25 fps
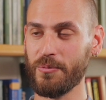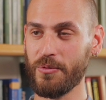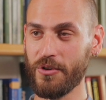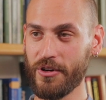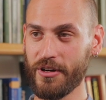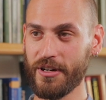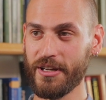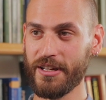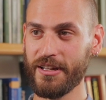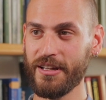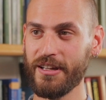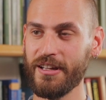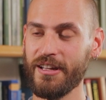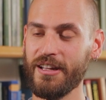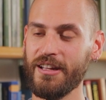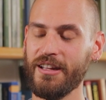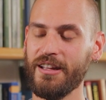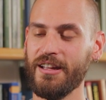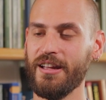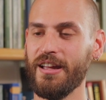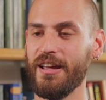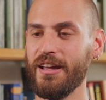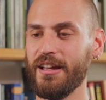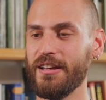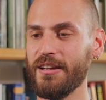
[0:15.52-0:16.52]
Warwick,
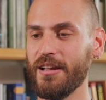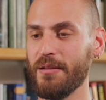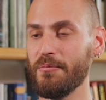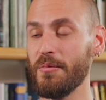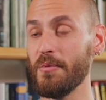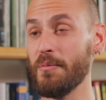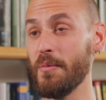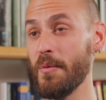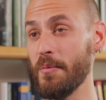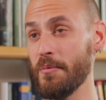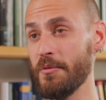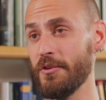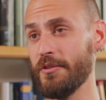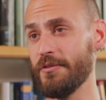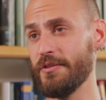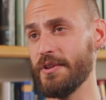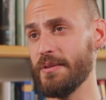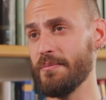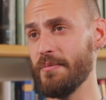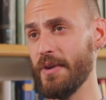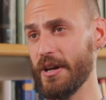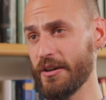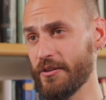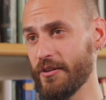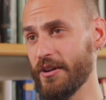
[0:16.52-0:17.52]
and I'm a member of the
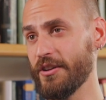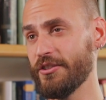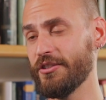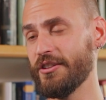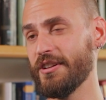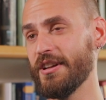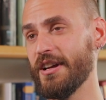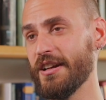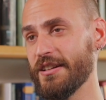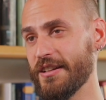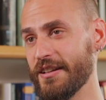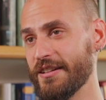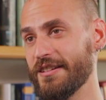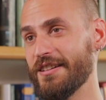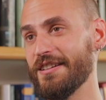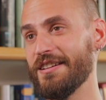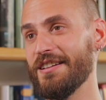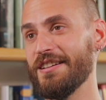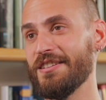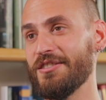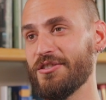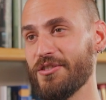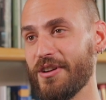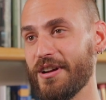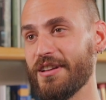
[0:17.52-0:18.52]
Migration,
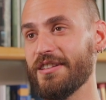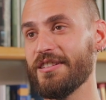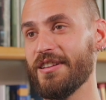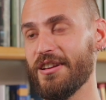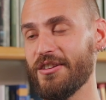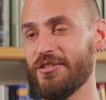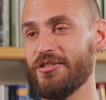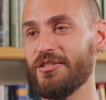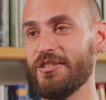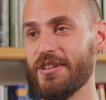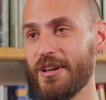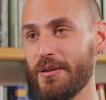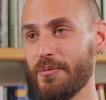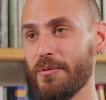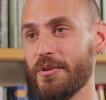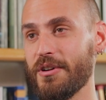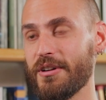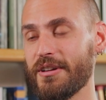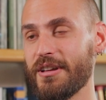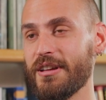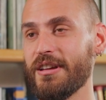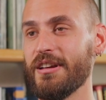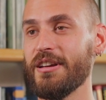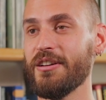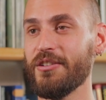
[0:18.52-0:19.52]
Identity and Translation
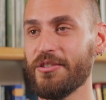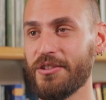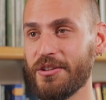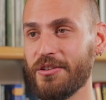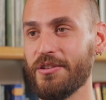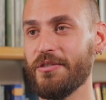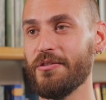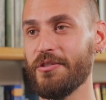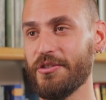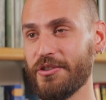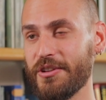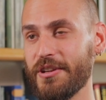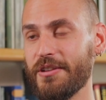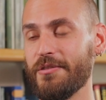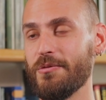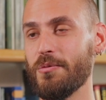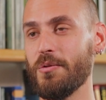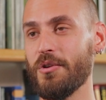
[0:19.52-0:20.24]
Network here at the University of